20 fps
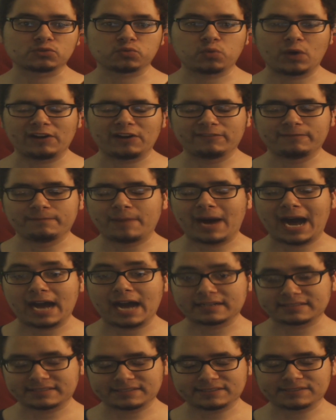12
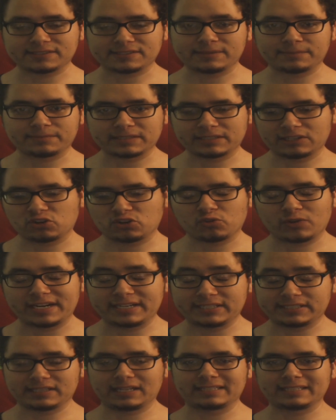boxes or something
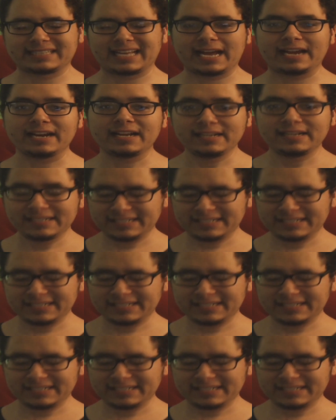crazy like that.